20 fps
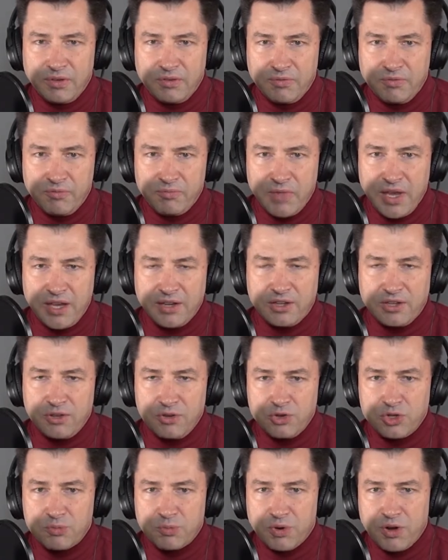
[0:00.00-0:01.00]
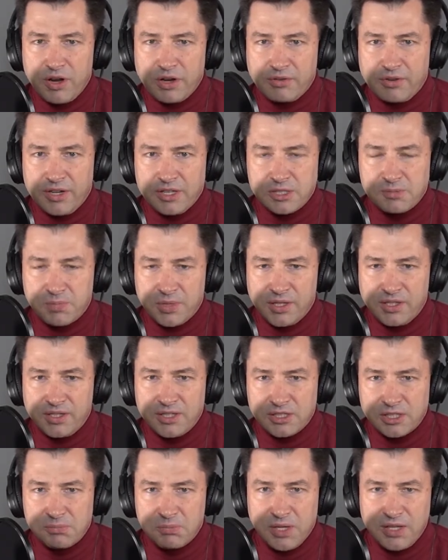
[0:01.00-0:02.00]
made huge progress, but it
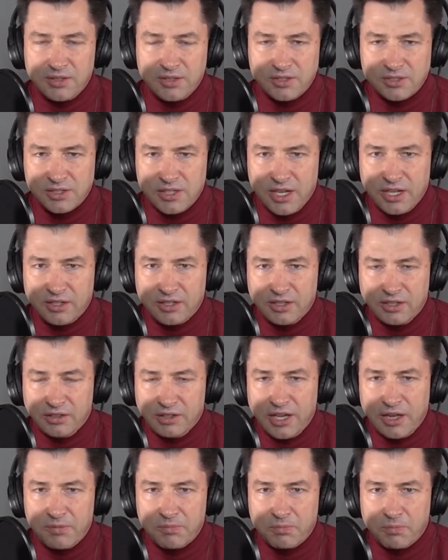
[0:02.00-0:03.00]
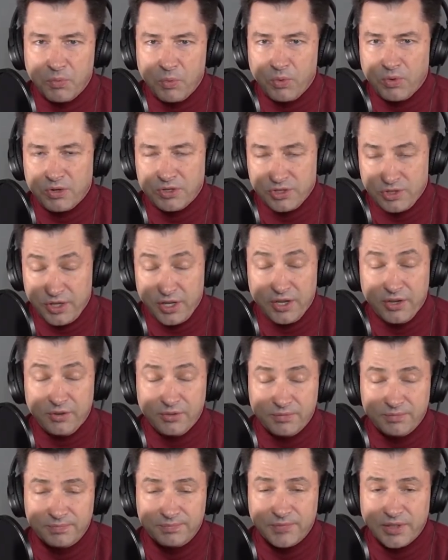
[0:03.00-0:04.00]
doesn't mean there's not a lot more to
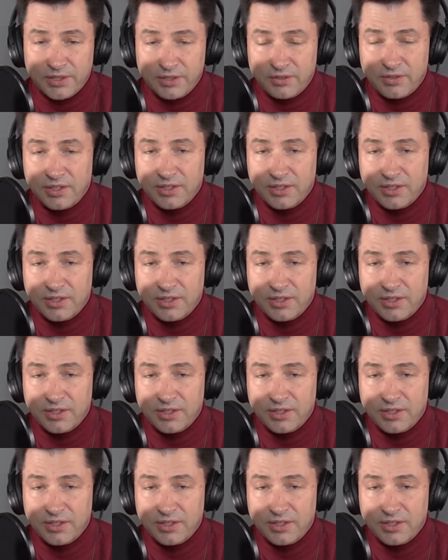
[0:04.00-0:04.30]
go. And there